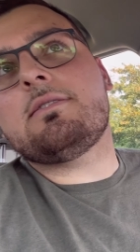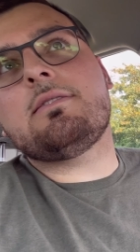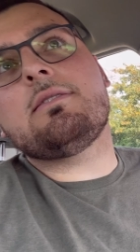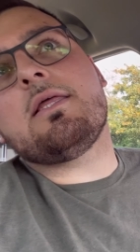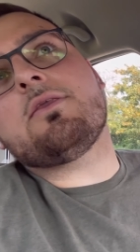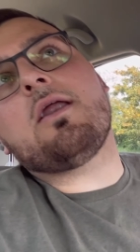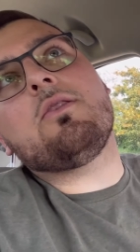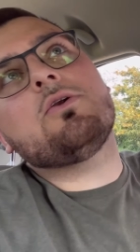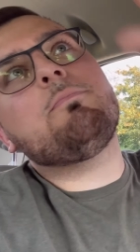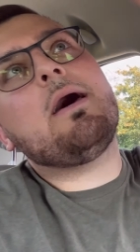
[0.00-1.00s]
they thought it
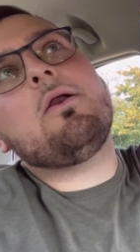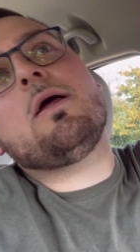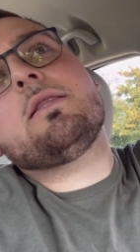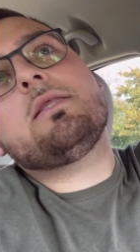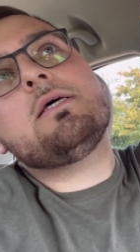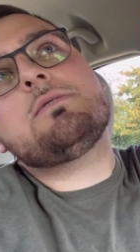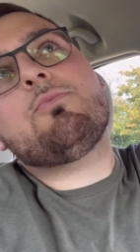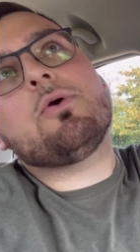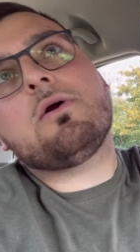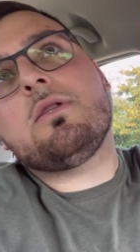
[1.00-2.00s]
looked better like this,
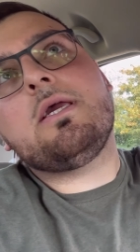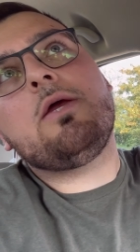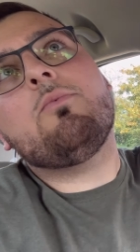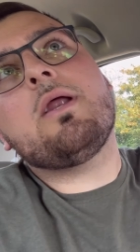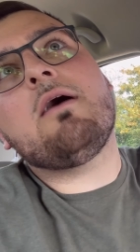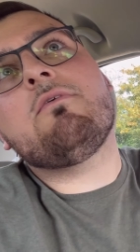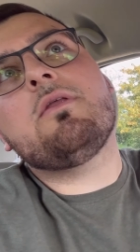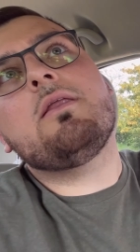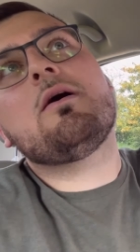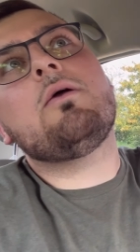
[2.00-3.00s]
more clean, whatever.
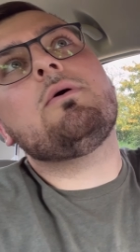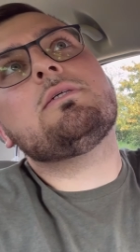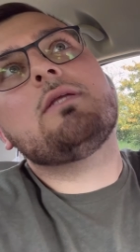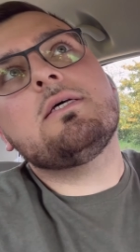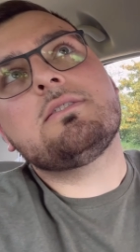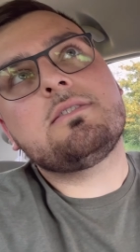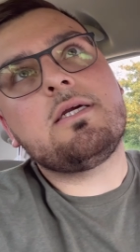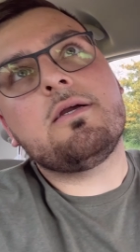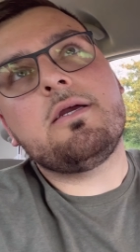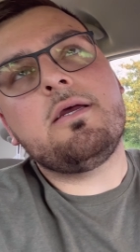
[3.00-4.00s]
They thought it wasn't
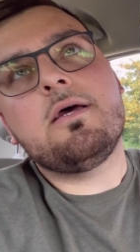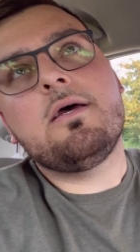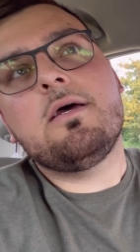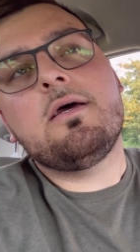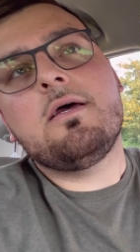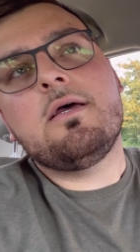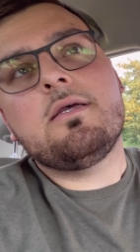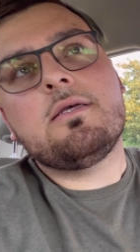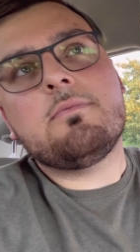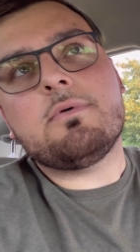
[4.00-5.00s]
necessary.
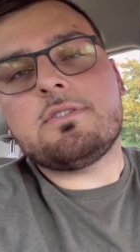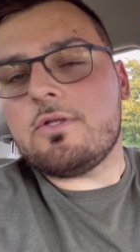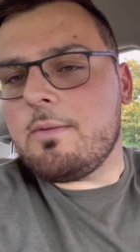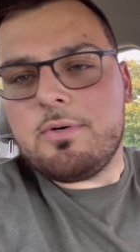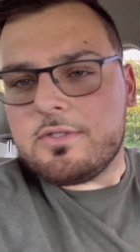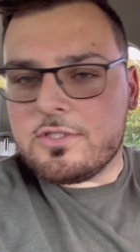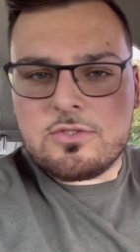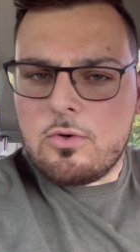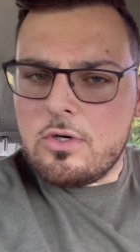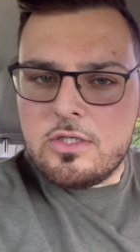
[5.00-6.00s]
But so they put the
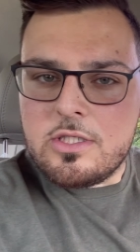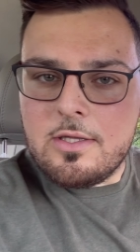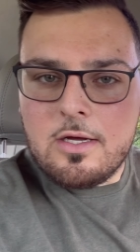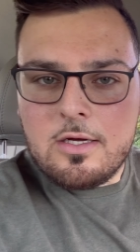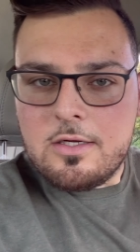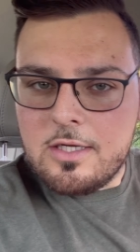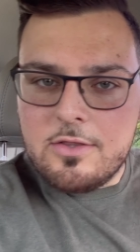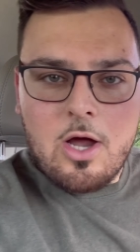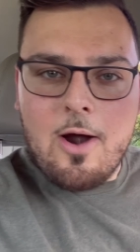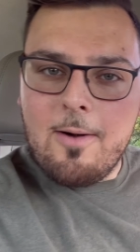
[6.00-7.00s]
storage in the
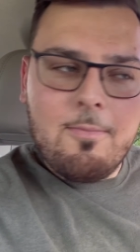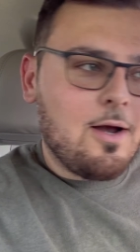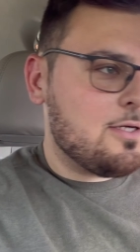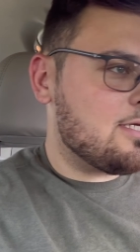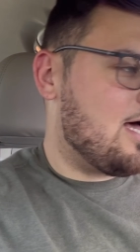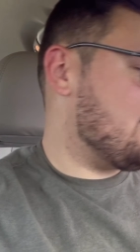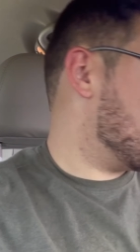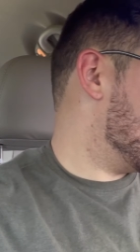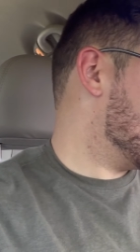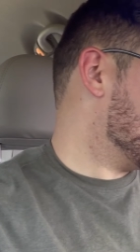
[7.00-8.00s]
armrest. I
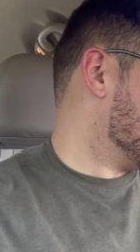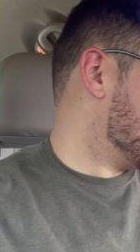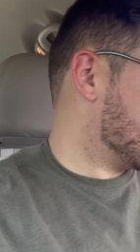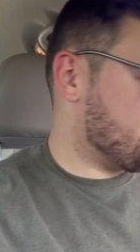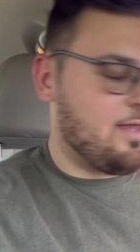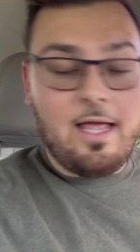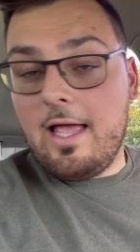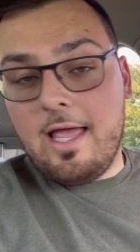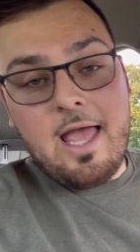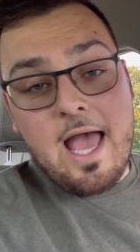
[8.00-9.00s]

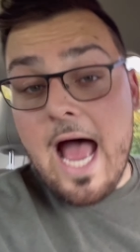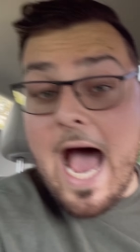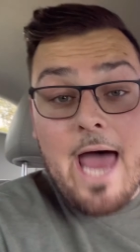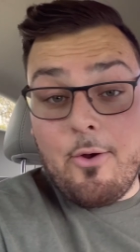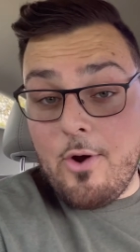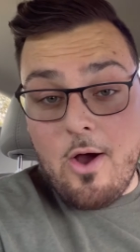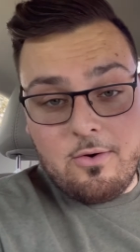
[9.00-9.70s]
don't know.